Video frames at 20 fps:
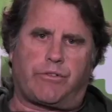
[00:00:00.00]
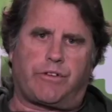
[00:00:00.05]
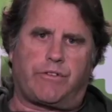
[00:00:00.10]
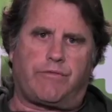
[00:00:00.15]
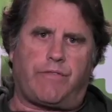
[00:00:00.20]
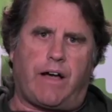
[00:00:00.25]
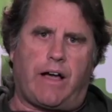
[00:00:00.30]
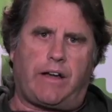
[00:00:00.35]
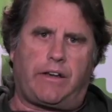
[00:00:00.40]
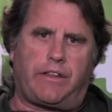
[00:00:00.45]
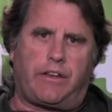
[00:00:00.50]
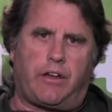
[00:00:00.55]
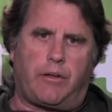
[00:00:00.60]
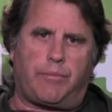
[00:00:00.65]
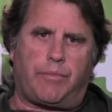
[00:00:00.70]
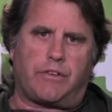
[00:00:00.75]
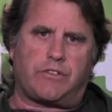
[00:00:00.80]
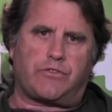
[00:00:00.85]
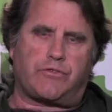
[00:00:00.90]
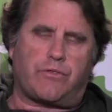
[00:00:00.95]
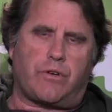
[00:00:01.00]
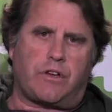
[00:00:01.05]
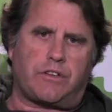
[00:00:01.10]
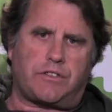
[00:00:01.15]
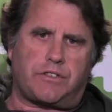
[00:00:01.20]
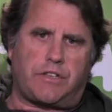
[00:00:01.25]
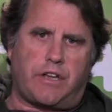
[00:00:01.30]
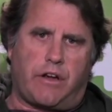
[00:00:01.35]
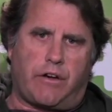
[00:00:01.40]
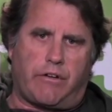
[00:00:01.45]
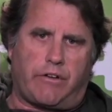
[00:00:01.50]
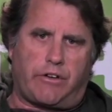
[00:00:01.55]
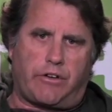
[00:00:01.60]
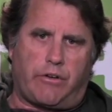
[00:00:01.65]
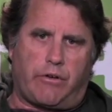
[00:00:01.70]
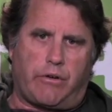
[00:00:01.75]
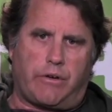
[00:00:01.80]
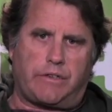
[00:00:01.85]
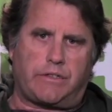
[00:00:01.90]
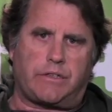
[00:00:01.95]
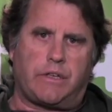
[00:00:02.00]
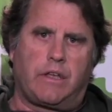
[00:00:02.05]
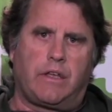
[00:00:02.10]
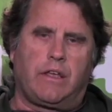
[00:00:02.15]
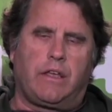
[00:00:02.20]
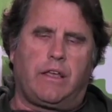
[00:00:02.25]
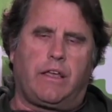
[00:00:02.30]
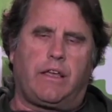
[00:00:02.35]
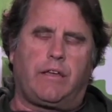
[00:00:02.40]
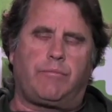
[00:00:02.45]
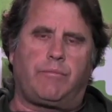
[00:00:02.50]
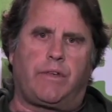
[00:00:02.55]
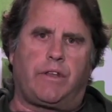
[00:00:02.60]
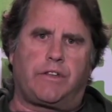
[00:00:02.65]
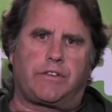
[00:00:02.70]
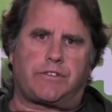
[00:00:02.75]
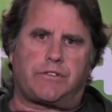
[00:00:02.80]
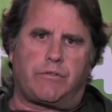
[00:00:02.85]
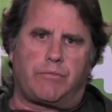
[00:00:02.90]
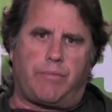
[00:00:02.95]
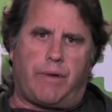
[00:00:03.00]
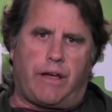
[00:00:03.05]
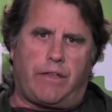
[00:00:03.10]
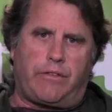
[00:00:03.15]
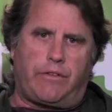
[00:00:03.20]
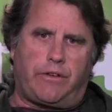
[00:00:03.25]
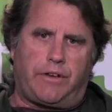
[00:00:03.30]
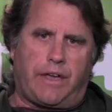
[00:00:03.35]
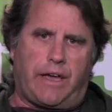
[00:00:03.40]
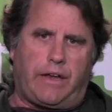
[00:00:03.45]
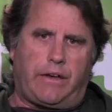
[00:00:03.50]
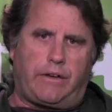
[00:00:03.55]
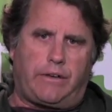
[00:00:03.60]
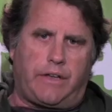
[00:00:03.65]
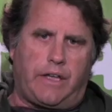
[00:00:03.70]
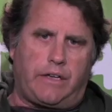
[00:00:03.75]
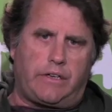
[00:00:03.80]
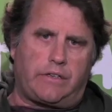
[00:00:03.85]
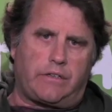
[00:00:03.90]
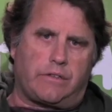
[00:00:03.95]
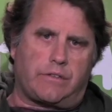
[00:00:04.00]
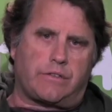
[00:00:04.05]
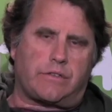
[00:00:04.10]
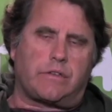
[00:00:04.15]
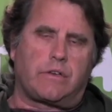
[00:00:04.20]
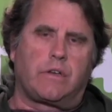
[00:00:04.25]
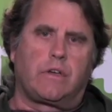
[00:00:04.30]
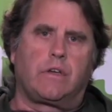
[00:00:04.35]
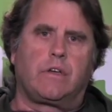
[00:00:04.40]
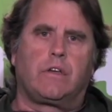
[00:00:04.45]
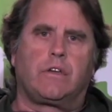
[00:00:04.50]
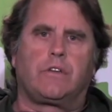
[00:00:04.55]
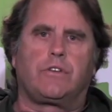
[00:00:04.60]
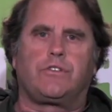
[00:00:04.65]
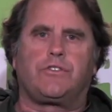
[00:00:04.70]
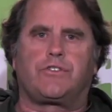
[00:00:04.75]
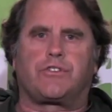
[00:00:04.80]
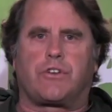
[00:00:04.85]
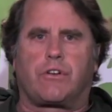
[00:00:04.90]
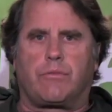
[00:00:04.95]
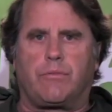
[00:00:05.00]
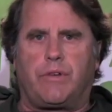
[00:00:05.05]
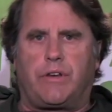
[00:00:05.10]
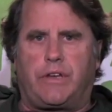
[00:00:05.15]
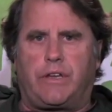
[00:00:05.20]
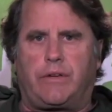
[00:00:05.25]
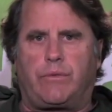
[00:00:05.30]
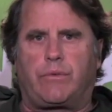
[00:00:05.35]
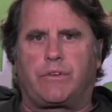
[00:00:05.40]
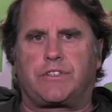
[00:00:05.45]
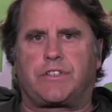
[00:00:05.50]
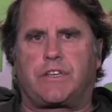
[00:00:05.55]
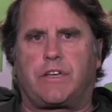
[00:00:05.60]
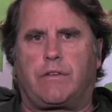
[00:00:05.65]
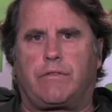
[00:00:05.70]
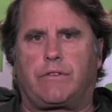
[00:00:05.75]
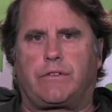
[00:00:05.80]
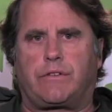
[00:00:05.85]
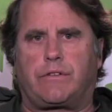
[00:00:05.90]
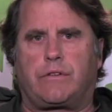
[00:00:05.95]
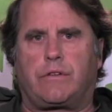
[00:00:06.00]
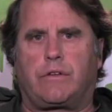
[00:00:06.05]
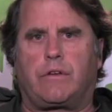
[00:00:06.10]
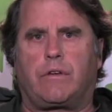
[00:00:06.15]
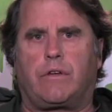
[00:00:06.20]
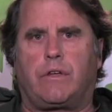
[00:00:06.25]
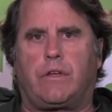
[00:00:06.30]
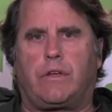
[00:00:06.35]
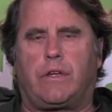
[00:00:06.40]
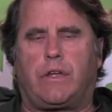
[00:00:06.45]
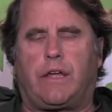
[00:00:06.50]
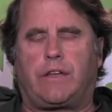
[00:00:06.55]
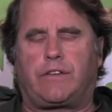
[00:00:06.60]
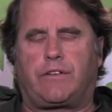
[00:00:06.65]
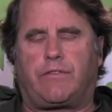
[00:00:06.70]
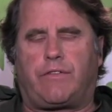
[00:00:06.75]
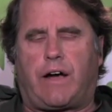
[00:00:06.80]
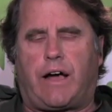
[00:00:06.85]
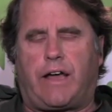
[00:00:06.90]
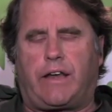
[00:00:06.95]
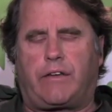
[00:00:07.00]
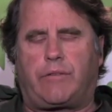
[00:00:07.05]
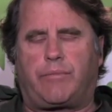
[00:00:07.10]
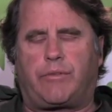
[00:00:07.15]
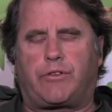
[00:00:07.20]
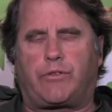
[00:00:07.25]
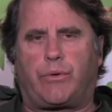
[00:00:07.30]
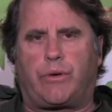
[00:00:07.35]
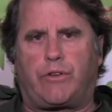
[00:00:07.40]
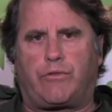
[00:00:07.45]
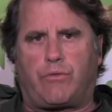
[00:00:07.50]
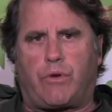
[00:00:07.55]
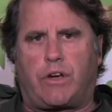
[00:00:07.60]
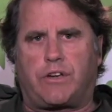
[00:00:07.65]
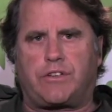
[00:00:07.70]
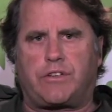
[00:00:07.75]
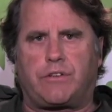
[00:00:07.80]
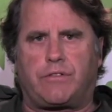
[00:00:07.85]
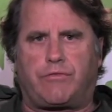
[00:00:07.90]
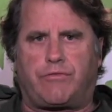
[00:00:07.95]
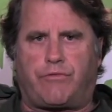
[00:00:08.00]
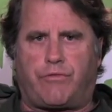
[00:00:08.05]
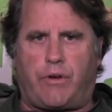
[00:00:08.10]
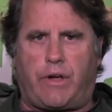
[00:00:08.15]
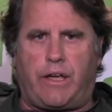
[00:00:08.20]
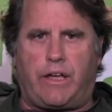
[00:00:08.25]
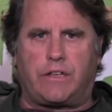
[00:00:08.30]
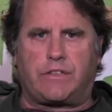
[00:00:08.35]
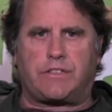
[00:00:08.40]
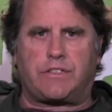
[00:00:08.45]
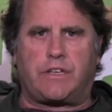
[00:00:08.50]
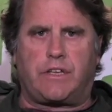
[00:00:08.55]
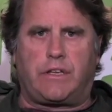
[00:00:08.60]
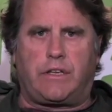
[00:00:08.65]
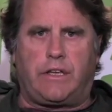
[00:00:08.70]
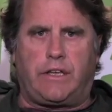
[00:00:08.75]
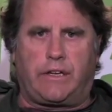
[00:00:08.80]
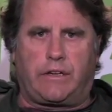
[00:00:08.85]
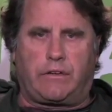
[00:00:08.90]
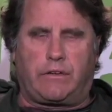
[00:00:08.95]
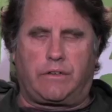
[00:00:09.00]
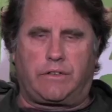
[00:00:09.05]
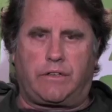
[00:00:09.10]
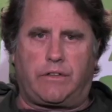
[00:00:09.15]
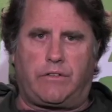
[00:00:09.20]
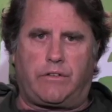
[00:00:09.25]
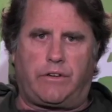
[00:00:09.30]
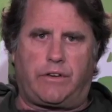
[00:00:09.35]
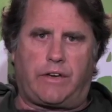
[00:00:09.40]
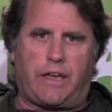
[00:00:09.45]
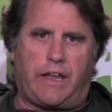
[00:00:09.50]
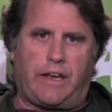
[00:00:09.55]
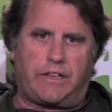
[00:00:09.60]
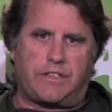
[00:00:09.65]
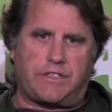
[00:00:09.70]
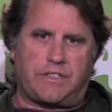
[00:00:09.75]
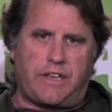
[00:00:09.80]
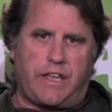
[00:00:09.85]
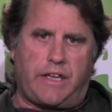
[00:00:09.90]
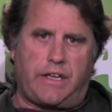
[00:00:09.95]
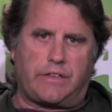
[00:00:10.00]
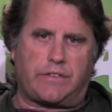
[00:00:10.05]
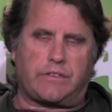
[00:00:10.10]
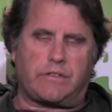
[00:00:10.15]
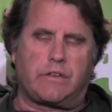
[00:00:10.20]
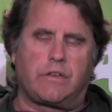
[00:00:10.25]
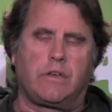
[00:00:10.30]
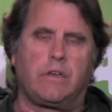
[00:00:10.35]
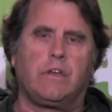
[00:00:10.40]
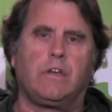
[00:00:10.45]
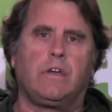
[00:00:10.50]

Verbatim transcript: were divided up as trust territories administered by the United Nations. Germany was given and divided between Russia, France, England, and the United States.